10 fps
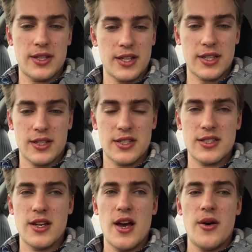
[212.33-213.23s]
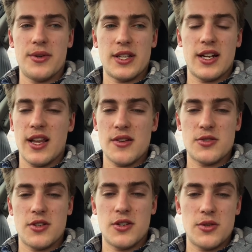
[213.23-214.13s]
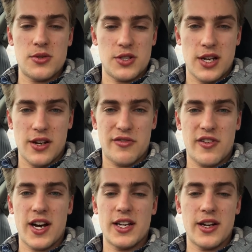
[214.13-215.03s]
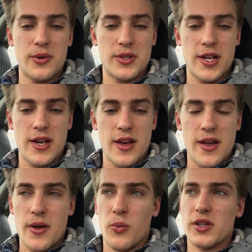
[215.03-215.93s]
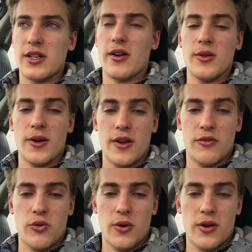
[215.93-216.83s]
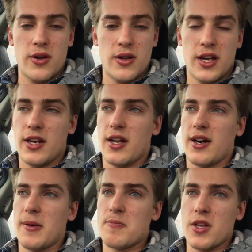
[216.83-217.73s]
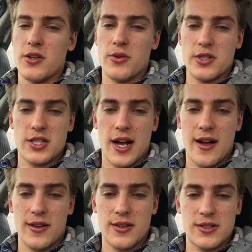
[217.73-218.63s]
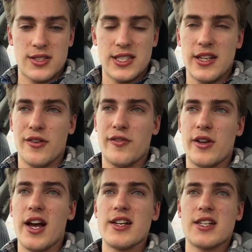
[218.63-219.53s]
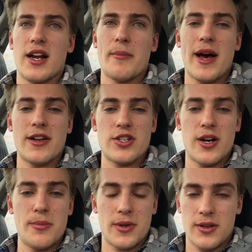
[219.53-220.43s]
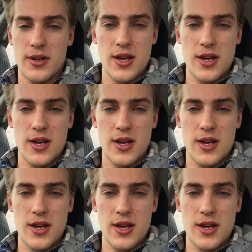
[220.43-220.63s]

Like, because what that allows you to do is you kind of find out what they're looking for in your style and see if you guys kind of match up, and